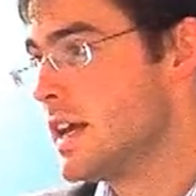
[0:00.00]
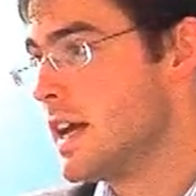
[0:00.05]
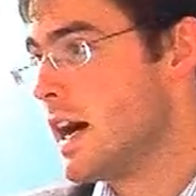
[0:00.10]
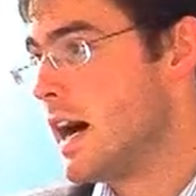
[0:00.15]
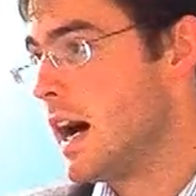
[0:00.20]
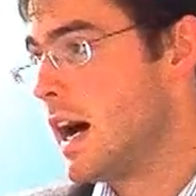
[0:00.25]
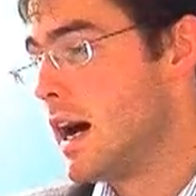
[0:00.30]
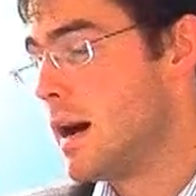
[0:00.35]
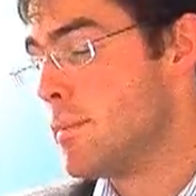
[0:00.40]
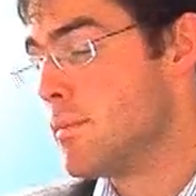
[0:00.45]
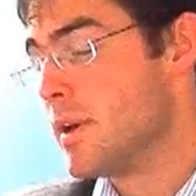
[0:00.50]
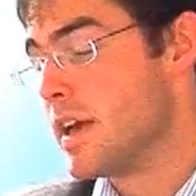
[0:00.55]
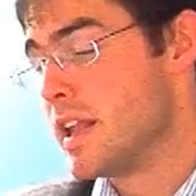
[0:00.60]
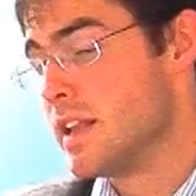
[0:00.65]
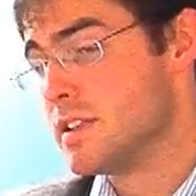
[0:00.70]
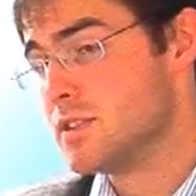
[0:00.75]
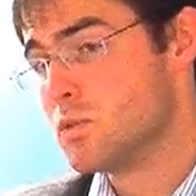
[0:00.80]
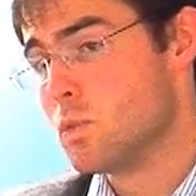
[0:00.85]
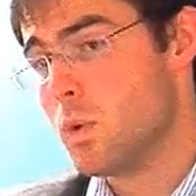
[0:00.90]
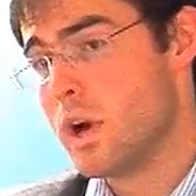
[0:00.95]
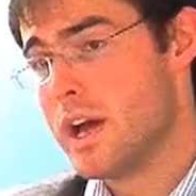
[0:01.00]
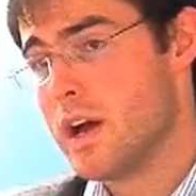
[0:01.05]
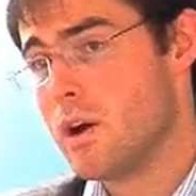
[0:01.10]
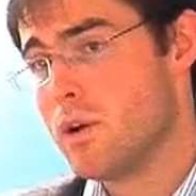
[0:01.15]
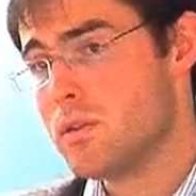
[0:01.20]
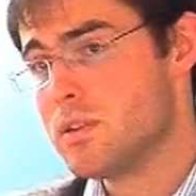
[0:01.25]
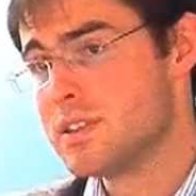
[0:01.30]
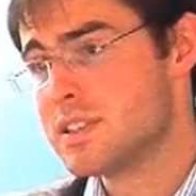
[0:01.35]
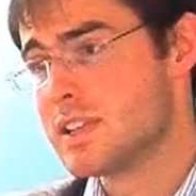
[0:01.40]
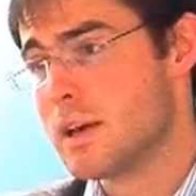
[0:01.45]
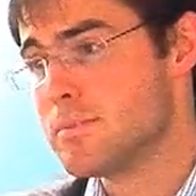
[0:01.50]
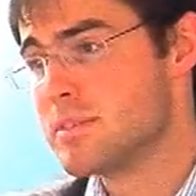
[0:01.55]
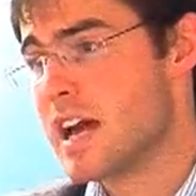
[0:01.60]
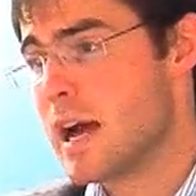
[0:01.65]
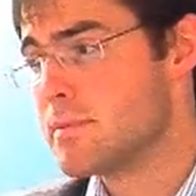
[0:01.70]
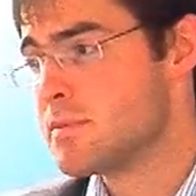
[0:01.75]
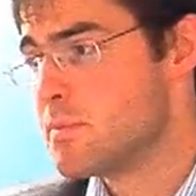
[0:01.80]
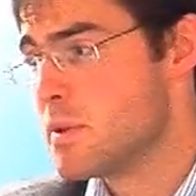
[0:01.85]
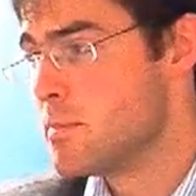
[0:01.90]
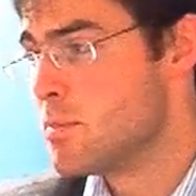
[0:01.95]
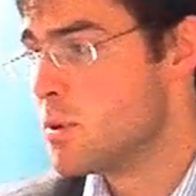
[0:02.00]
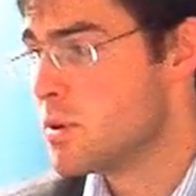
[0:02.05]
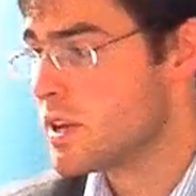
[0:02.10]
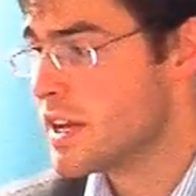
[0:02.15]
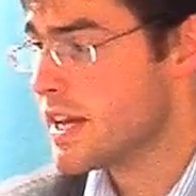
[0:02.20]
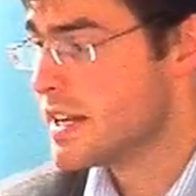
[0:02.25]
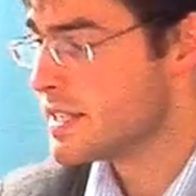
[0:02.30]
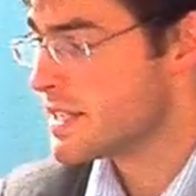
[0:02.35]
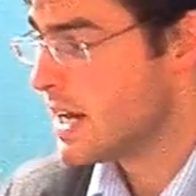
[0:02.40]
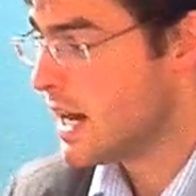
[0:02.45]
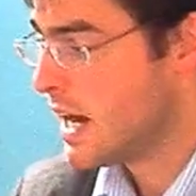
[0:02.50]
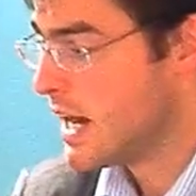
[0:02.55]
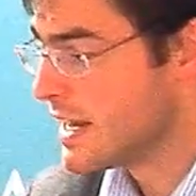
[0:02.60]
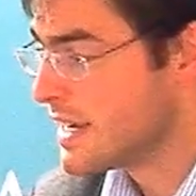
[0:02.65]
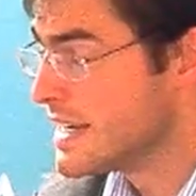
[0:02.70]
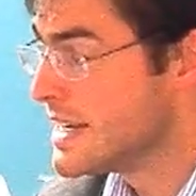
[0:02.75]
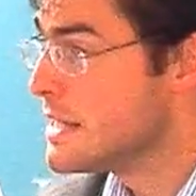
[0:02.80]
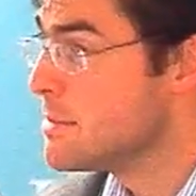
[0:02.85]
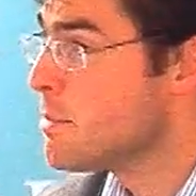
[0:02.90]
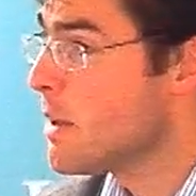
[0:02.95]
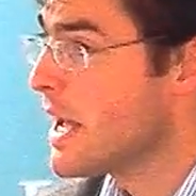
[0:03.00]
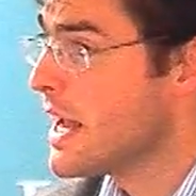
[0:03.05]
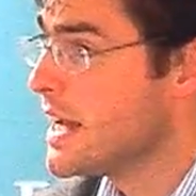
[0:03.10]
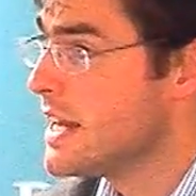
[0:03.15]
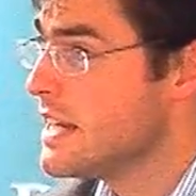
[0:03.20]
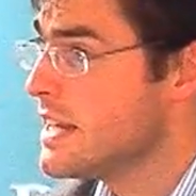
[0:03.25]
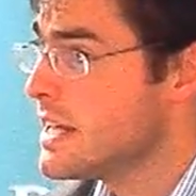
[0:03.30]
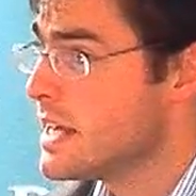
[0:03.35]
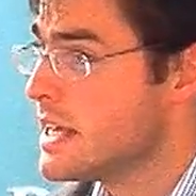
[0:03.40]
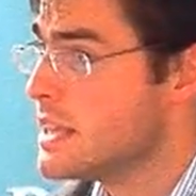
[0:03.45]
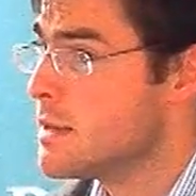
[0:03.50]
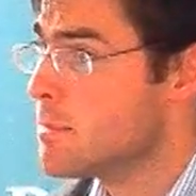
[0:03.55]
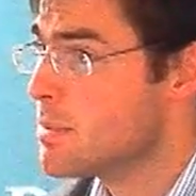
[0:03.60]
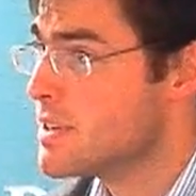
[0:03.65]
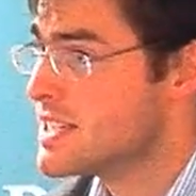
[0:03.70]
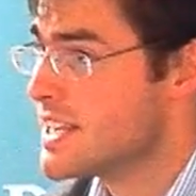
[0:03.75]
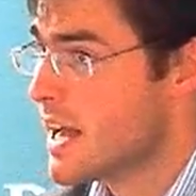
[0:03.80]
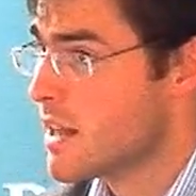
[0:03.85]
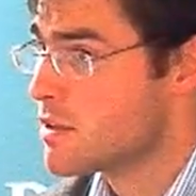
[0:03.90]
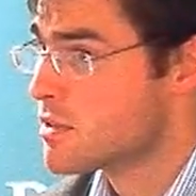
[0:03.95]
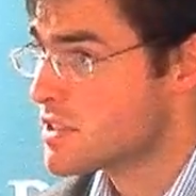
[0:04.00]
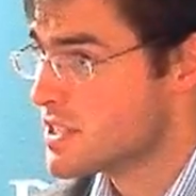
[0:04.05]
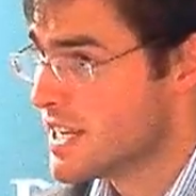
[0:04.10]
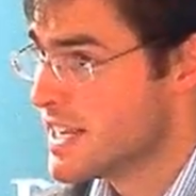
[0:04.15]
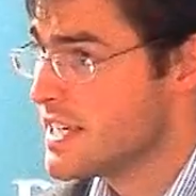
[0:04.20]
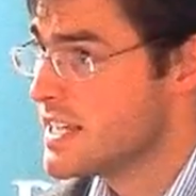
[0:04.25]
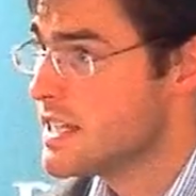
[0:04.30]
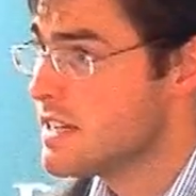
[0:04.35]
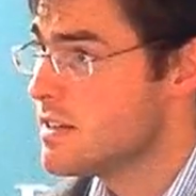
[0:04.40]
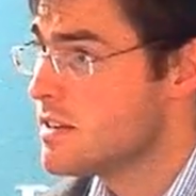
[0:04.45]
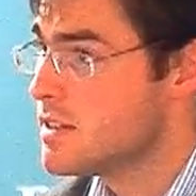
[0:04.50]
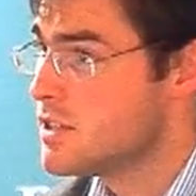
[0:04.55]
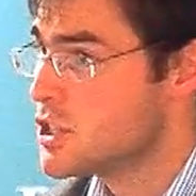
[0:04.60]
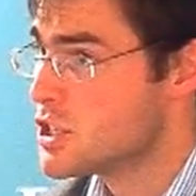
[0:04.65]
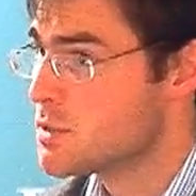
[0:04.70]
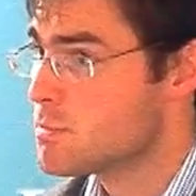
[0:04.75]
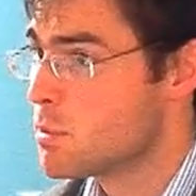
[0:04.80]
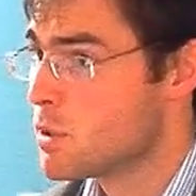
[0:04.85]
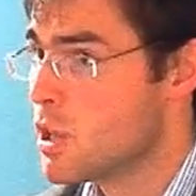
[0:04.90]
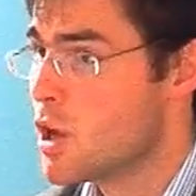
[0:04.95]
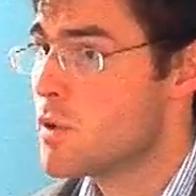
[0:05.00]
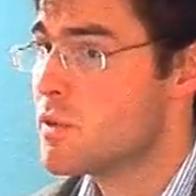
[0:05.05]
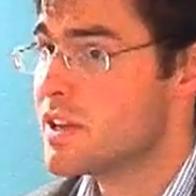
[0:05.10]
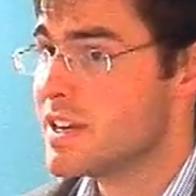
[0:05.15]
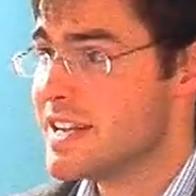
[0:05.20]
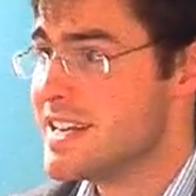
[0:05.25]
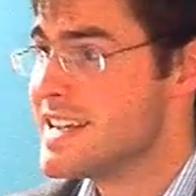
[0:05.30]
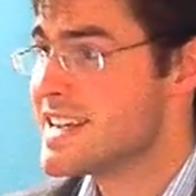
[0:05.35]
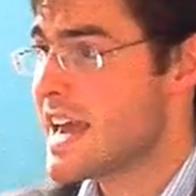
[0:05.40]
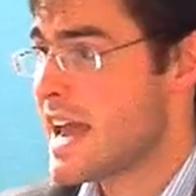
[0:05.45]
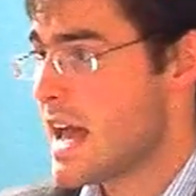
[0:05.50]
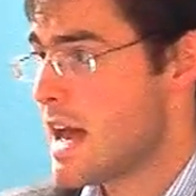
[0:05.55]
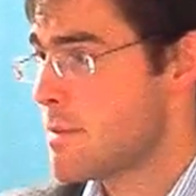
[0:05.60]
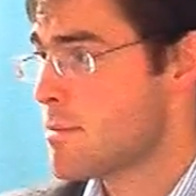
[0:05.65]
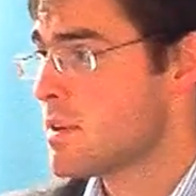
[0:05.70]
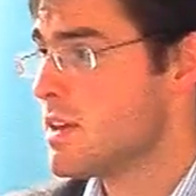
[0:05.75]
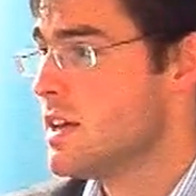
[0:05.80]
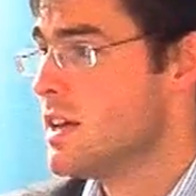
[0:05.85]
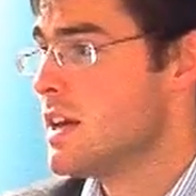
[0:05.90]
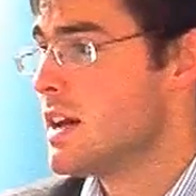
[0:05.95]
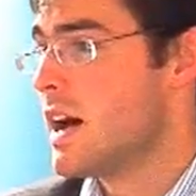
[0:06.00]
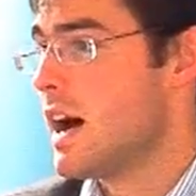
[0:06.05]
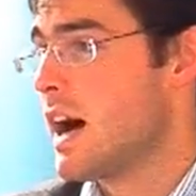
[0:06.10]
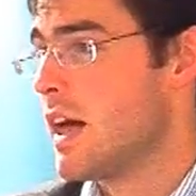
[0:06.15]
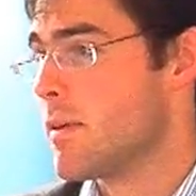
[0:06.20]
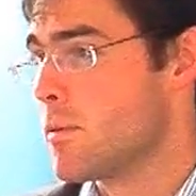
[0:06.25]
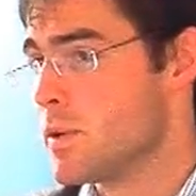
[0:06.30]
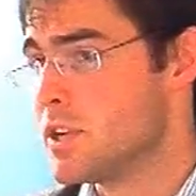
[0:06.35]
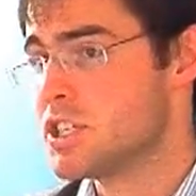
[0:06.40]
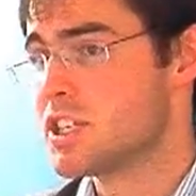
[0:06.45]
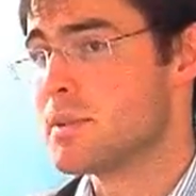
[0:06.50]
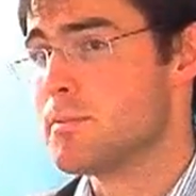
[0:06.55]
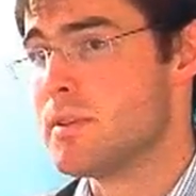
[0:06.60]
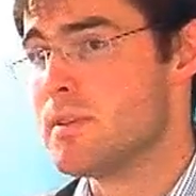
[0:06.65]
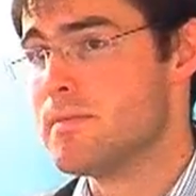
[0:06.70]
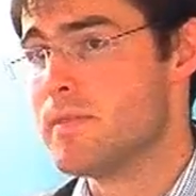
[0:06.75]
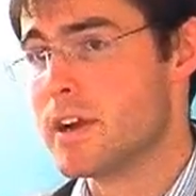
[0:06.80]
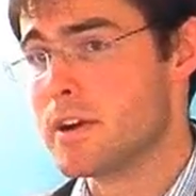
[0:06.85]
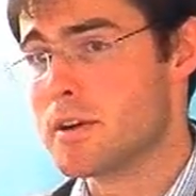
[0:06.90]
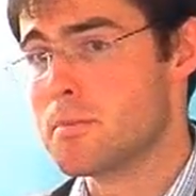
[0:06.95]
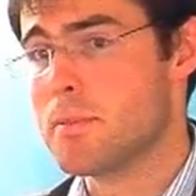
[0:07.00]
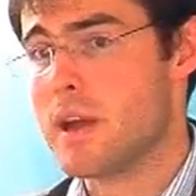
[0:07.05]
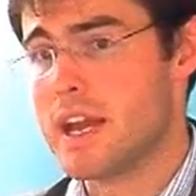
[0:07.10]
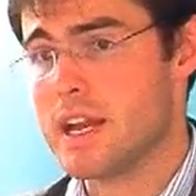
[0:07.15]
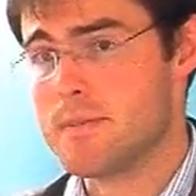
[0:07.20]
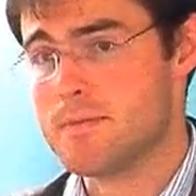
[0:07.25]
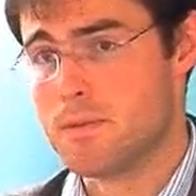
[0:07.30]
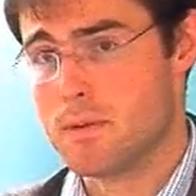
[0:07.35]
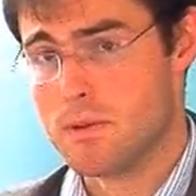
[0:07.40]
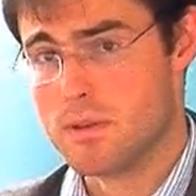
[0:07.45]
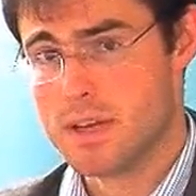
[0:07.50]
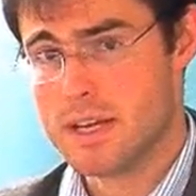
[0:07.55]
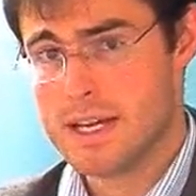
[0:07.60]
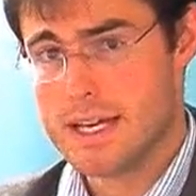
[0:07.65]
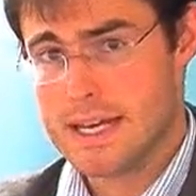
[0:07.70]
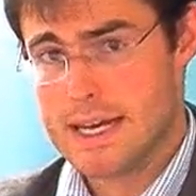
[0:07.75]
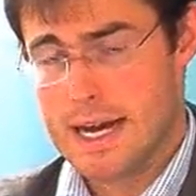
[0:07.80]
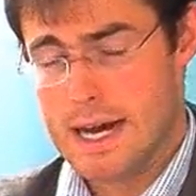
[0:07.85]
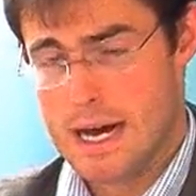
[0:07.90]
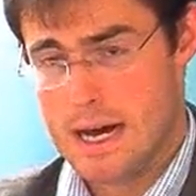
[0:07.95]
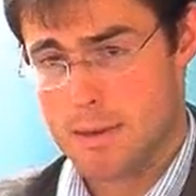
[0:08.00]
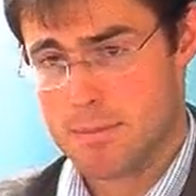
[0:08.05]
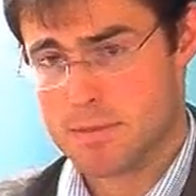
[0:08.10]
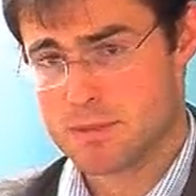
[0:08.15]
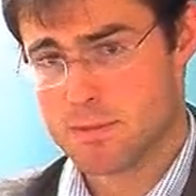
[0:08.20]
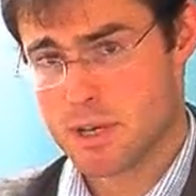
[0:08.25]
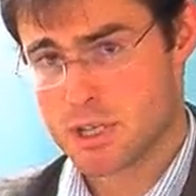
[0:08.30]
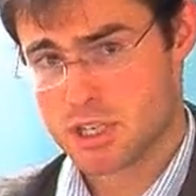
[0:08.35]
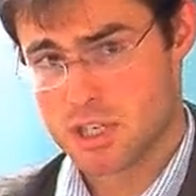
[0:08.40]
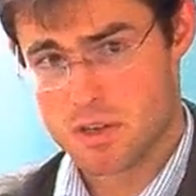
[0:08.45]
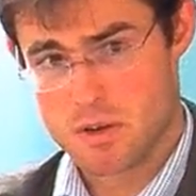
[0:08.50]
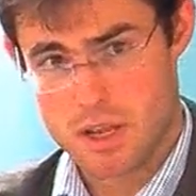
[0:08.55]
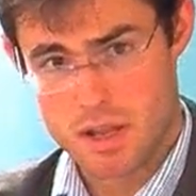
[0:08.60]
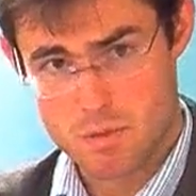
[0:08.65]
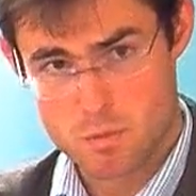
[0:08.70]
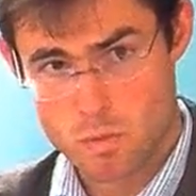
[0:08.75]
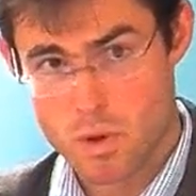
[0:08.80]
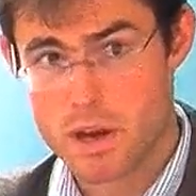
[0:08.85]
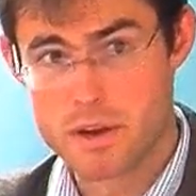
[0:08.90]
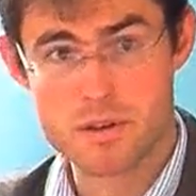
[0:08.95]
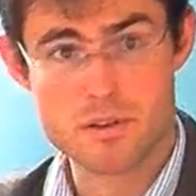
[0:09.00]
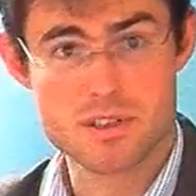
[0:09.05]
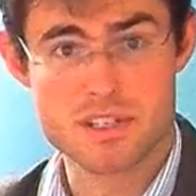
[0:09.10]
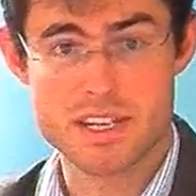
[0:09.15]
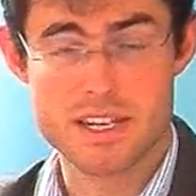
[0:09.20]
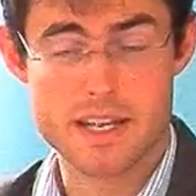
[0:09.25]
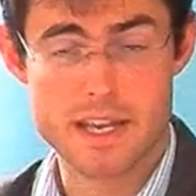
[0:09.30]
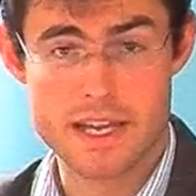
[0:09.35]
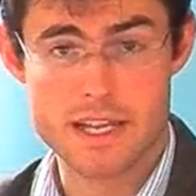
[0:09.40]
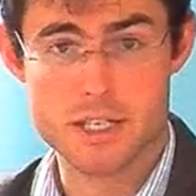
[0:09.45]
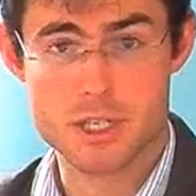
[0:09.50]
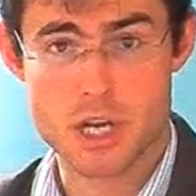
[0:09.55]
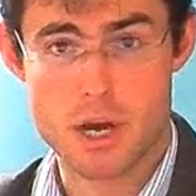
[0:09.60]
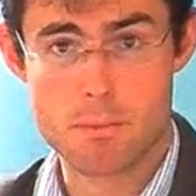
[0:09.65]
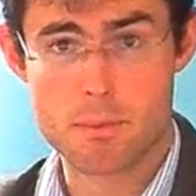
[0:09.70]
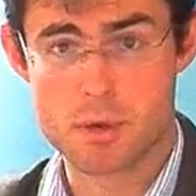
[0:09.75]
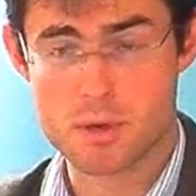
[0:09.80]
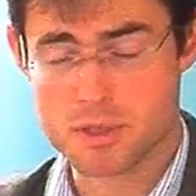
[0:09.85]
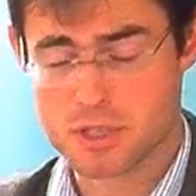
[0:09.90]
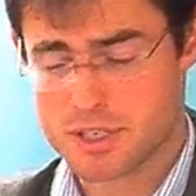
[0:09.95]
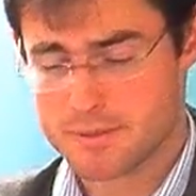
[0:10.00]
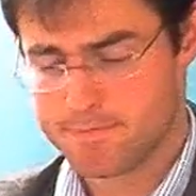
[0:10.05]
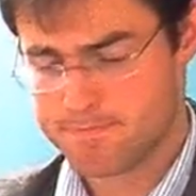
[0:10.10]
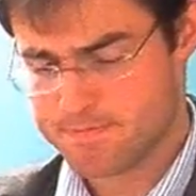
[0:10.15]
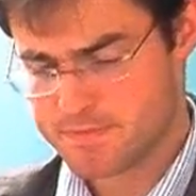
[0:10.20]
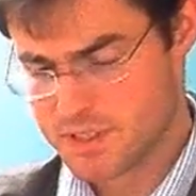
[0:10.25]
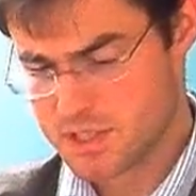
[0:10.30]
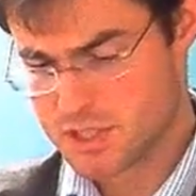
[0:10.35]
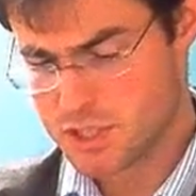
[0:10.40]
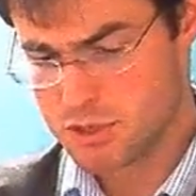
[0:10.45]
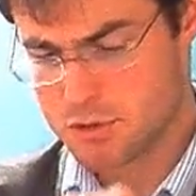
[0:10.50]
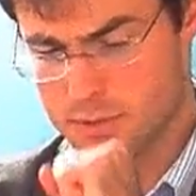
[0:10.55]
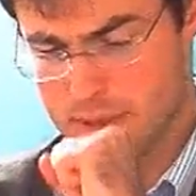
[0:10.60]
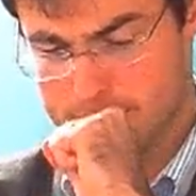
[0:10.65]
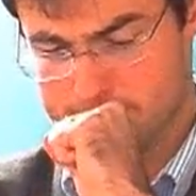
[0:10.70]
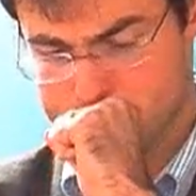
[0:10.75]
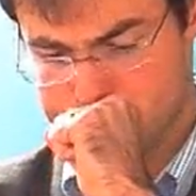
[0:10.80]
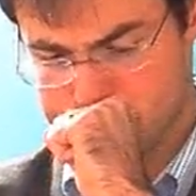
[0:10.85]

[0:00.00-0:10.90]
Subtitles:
And as well, sometimes people get knee pain in the patellar tendon just below the kneecap, which can be very painful, especially in runners and jumpers, excuse me.